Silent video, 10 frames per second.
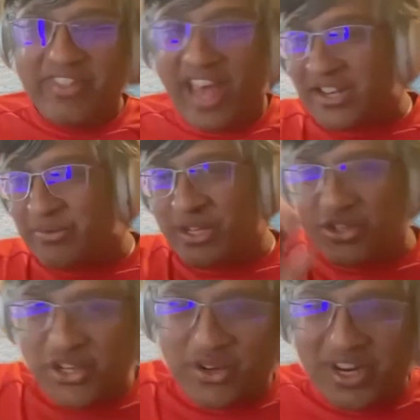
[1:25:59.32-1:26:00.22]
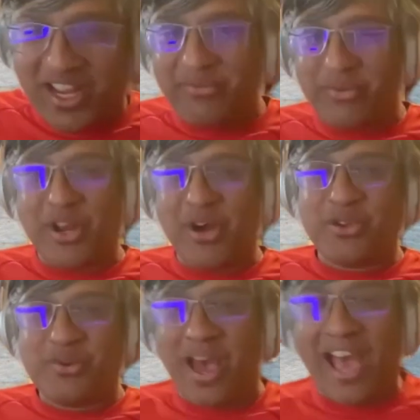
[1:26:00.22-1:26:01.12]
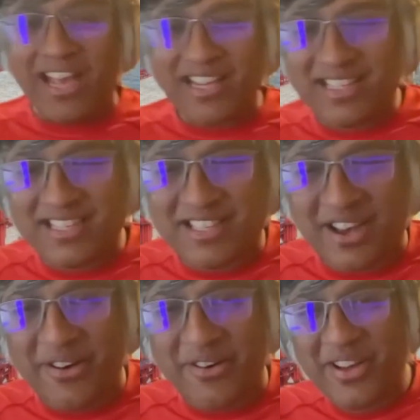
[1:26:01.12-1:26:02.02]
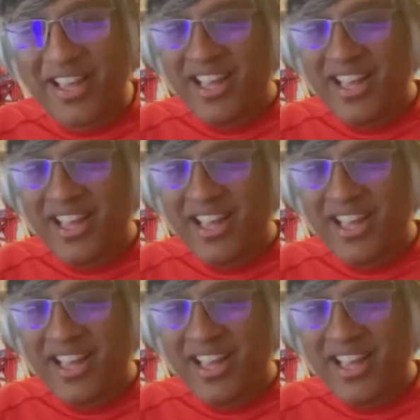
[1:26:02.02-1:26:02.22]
That is what your children will know you as. So